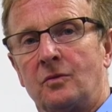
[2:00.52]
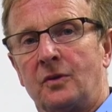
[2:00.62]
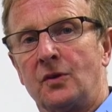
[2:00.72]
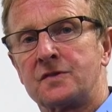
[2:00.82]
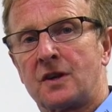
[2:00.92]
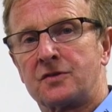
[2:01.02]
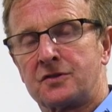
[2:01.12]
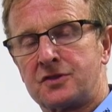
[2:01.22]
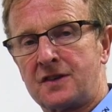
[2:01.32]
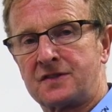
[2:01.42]
We'd also
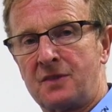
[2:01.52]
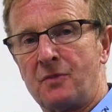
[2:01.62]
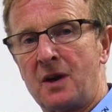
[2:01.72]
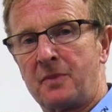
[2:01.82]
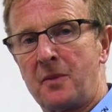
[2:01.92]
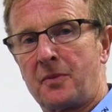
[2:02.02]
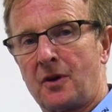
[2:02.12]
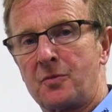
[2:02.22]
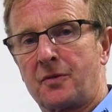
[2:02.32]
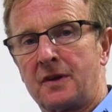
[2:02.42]
suggest it might be
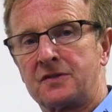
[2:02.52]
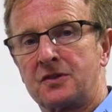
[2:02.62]
appropriate